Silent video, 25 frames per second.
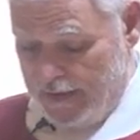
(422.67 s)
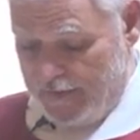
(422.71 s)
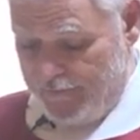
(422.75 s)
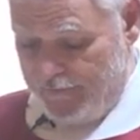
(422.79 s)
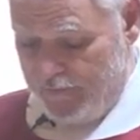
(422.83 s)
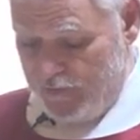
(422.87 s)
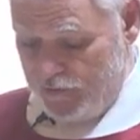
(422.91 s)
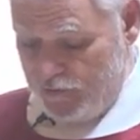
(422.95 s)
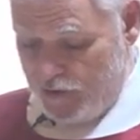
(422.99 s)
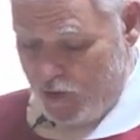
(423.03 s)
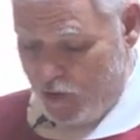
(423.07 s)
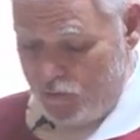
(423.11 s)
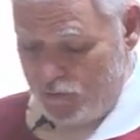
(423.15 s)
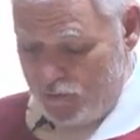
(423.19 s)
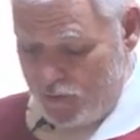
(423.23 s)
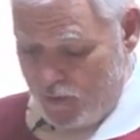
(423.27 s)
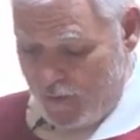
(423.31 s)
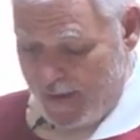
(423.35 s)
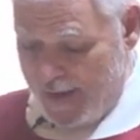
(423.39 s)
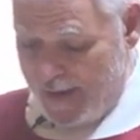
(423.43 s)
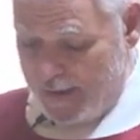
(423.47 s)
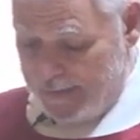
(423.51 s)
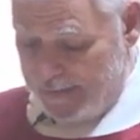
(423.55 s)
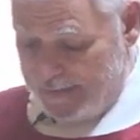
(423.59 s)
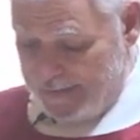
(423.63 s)
If you don't
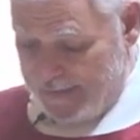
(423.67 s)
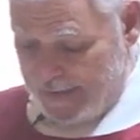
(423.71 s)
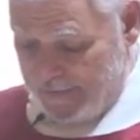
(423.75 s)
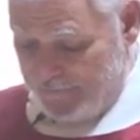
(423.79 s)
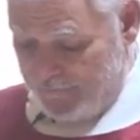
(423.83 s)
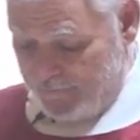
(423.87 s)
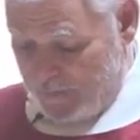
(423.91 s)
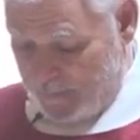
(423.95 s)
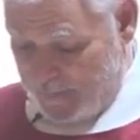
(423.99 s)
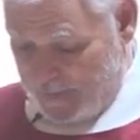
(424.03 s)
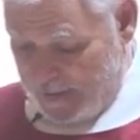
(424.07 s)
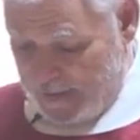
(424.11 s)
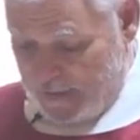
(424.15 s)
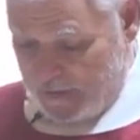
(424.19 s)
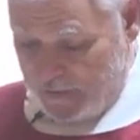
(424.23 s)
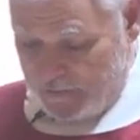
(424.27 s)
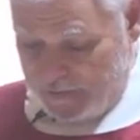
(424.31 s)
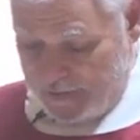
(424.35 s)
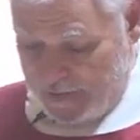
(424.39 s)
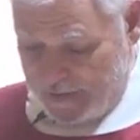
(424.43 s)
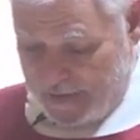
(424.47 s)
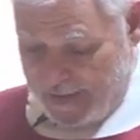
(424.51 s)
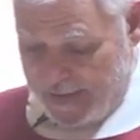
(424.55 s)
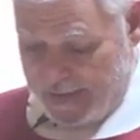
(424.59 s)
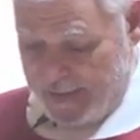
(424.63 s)
know how to get from here
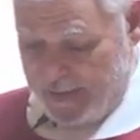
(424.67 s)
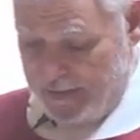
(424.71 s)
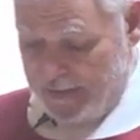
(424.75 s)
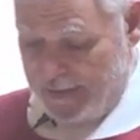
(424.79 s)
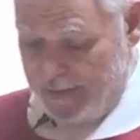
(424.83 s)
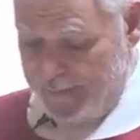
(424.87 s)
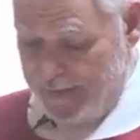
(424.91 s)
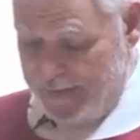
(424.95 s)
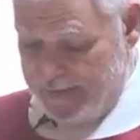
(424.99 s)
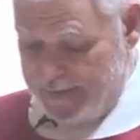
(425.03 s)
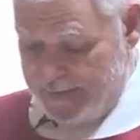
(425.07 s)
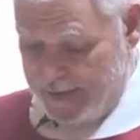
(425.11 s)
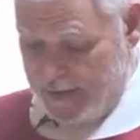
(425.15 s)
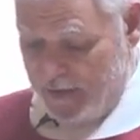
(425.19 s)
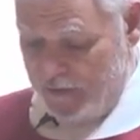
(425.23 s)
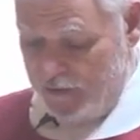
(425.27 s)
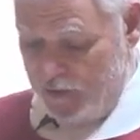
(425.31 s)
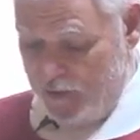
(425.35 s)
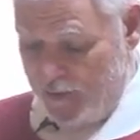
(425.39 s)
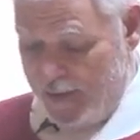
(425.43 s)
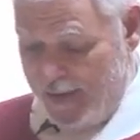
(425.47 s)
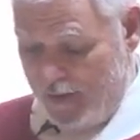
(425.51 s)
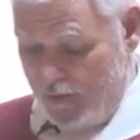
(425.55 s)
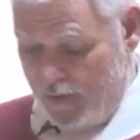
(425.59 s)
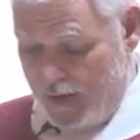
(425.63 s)
to there, let me tell
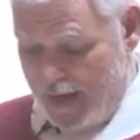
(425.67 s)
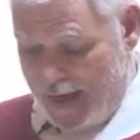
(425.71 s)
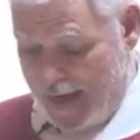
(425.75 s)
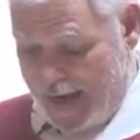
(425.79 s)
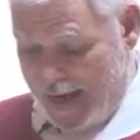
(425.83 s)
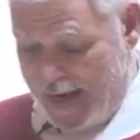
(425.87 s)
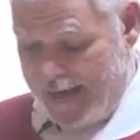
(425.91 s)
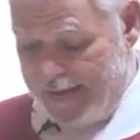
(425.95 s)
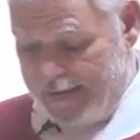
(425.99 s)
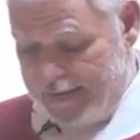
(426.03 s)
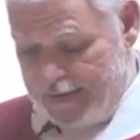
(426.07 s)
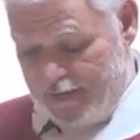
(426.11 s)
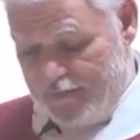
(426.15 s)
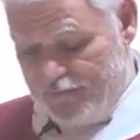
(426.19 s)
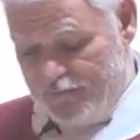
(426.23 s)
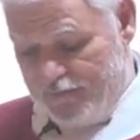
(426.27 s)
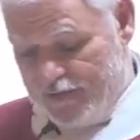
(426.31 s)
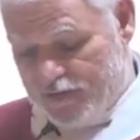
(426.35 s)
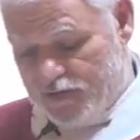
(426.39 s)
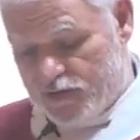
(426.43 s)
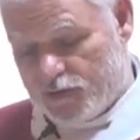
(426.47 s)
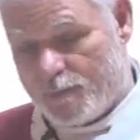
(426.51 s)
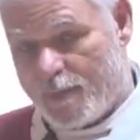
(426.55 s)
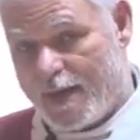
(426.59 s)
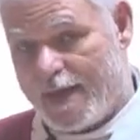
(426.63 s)
you how I
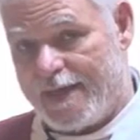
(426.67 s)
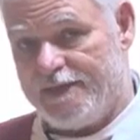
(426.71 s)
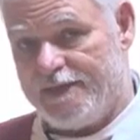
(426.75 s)
convinced